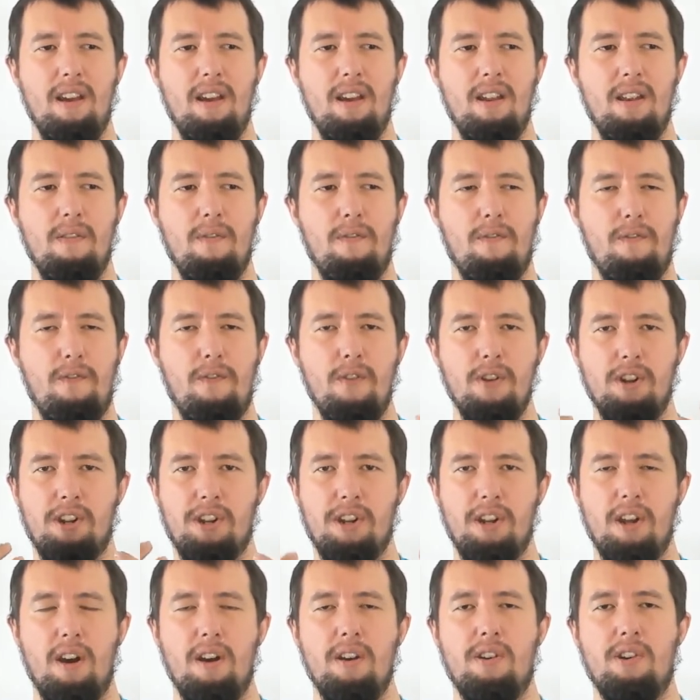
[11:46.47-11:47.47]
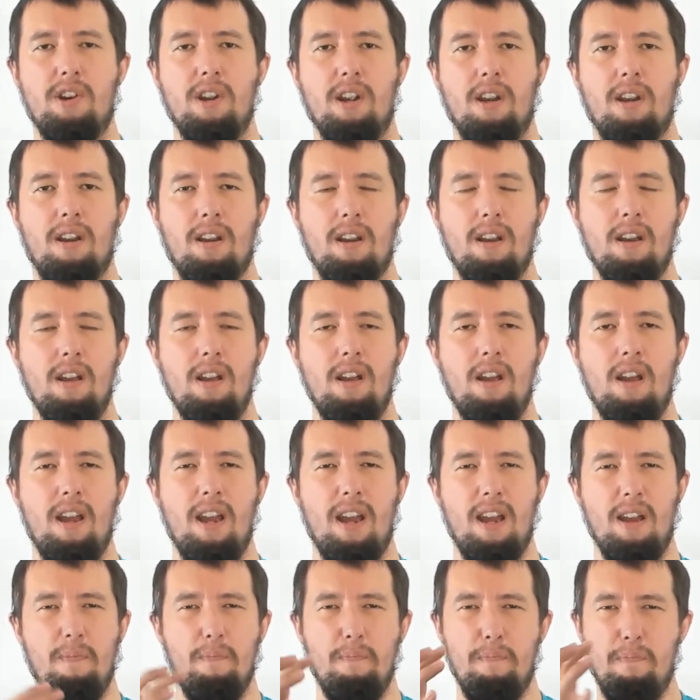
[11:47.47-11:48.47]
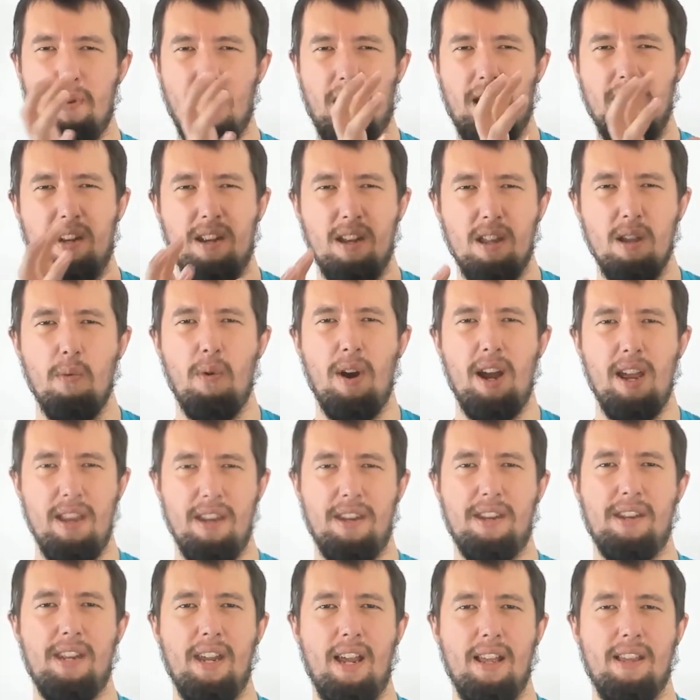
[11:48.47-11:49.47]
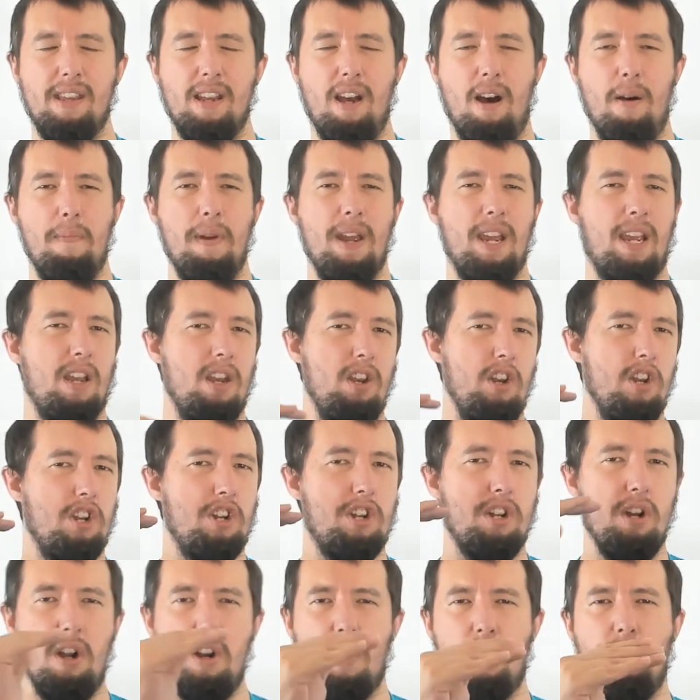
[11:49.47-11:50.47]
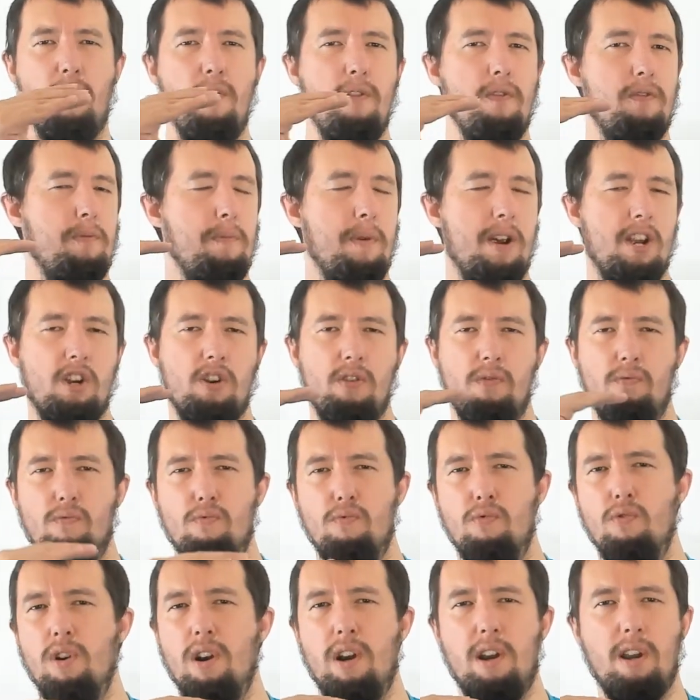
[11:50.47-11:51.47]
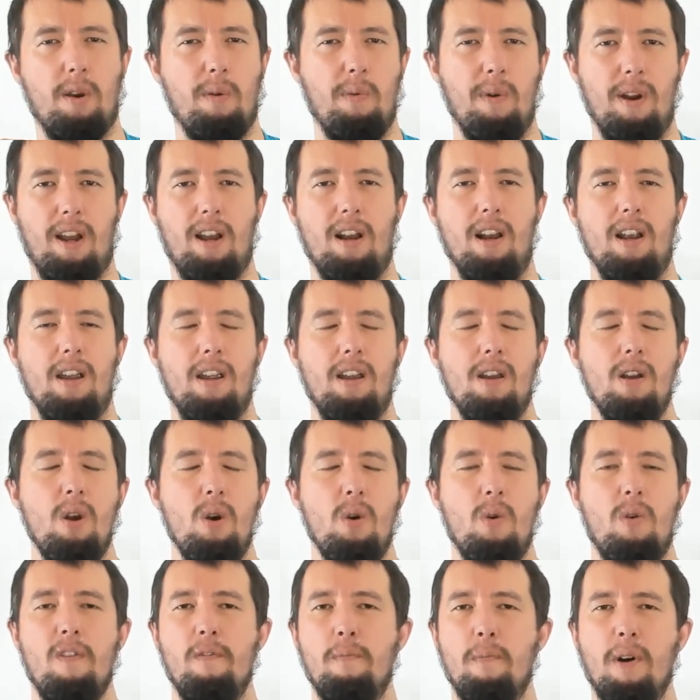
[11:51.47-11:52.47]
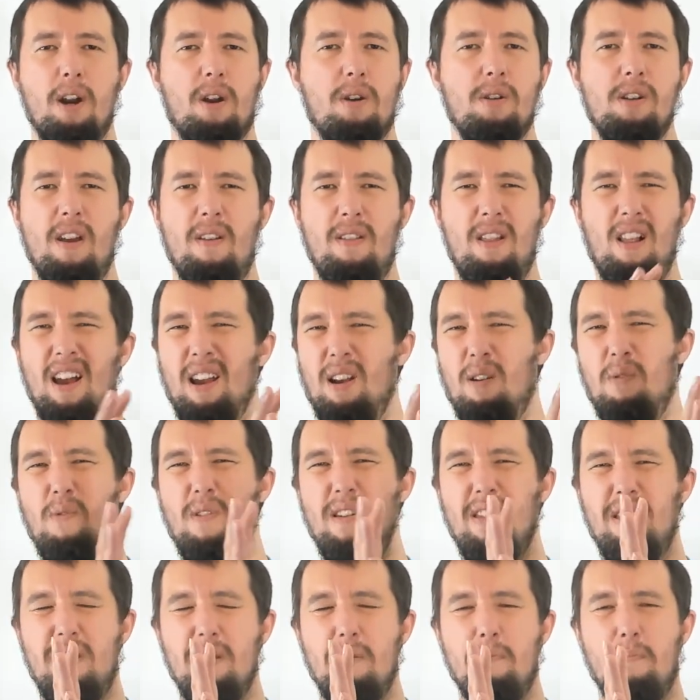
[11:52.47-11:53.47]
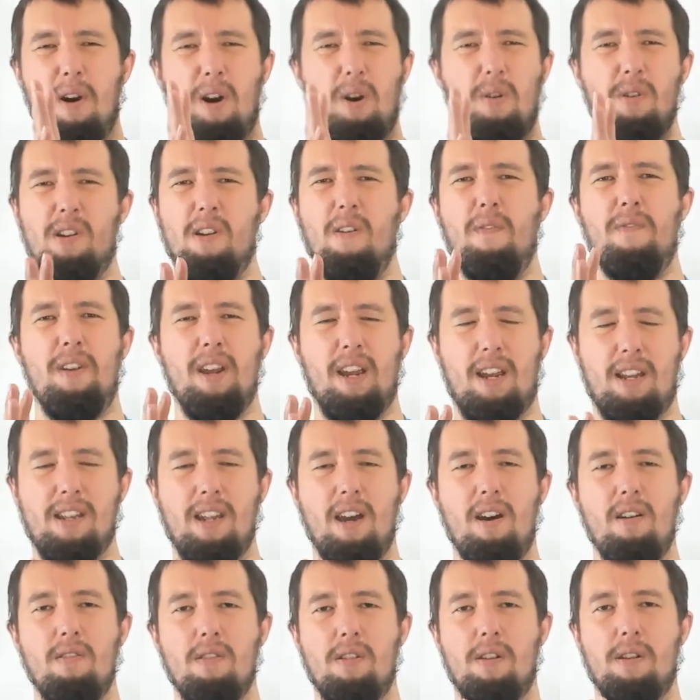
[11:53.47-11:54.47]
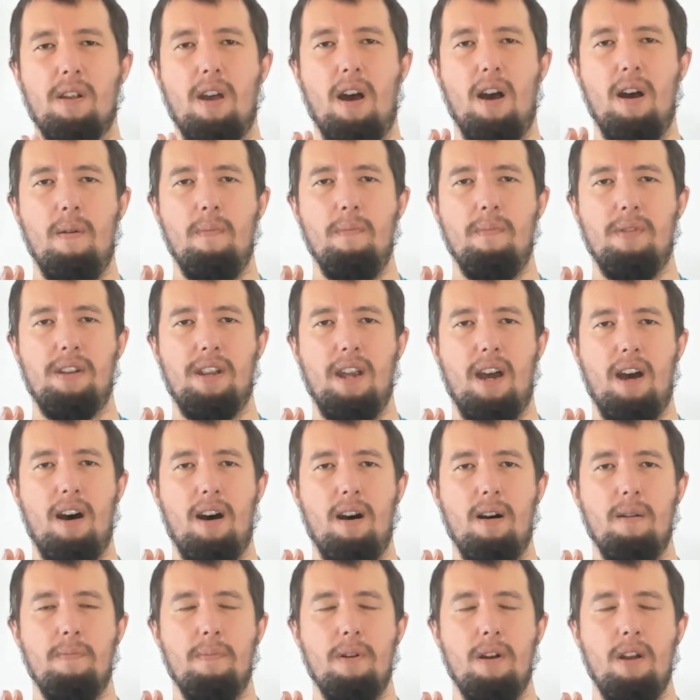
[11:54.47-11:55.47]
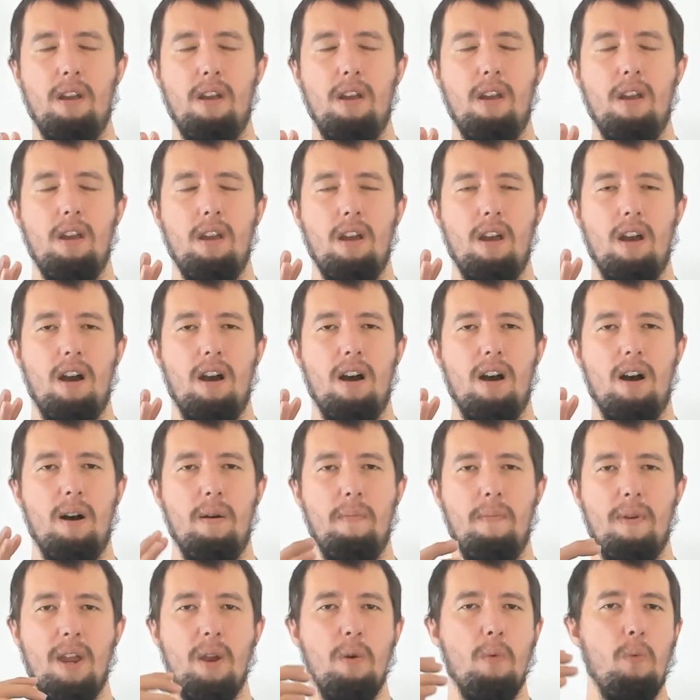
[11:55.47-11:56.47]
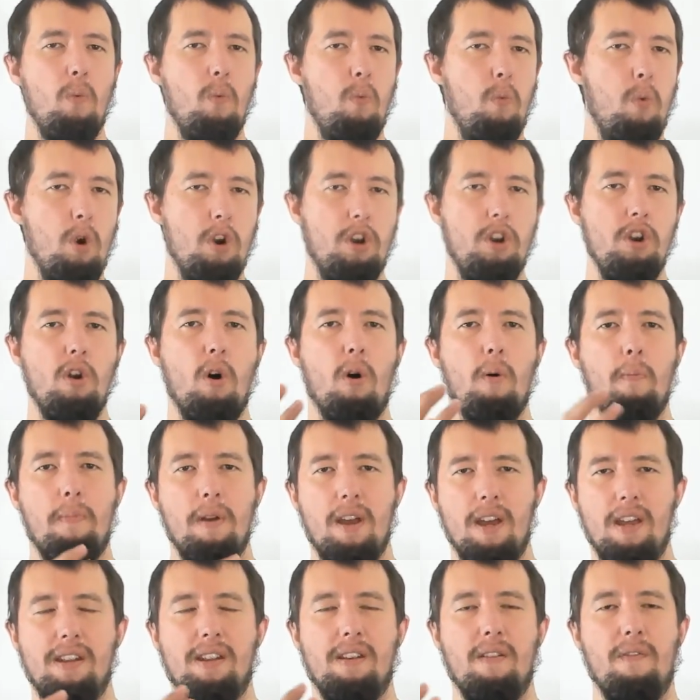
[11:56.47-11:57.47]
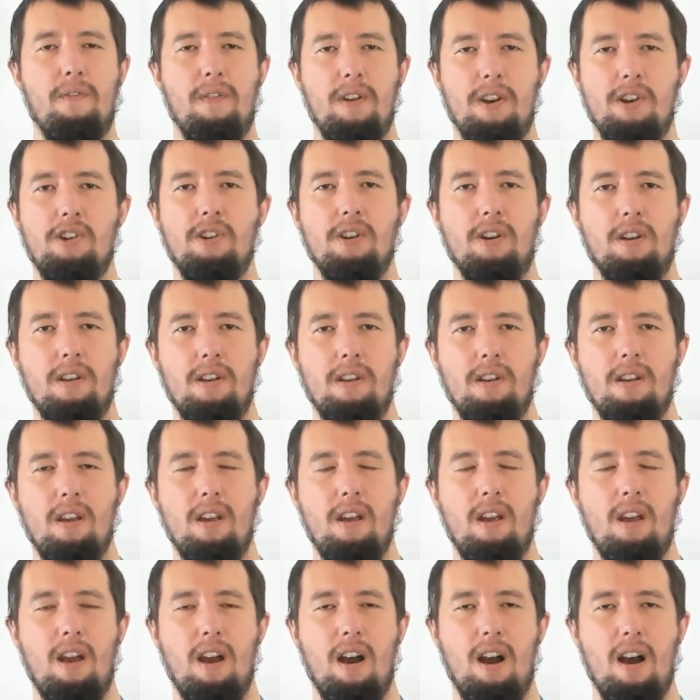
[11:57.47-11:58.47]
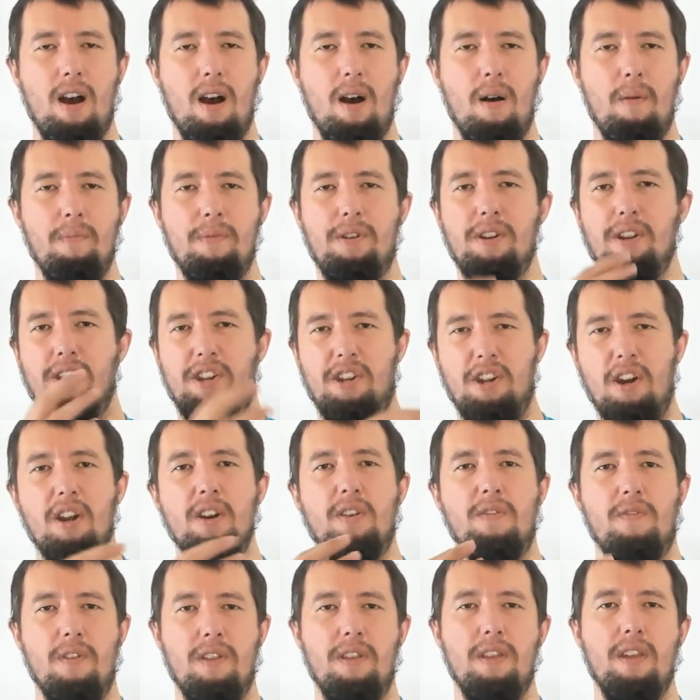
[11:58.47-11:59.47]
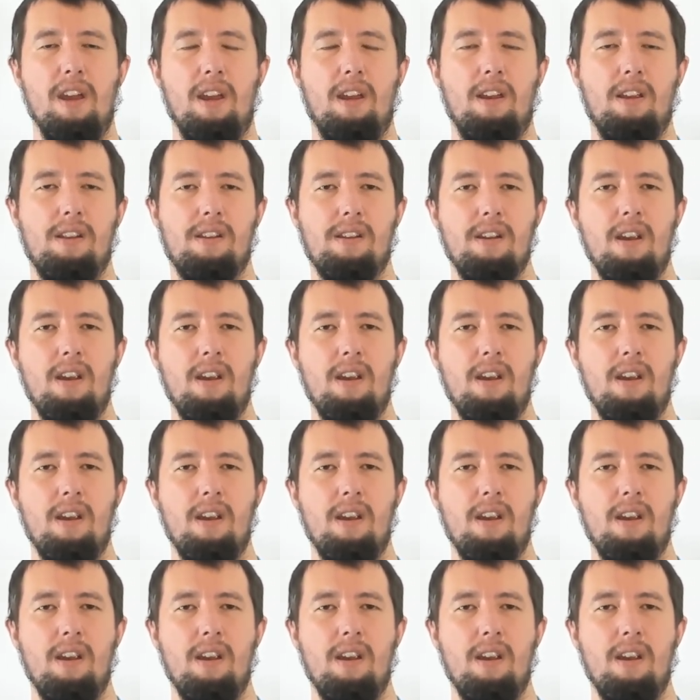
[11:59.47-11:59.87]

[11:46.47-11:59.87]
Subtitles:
for searching, because of the way it's set up, it can search for information really quickly. With the Microsoft Excel setup, it would not be as efficient to search for things.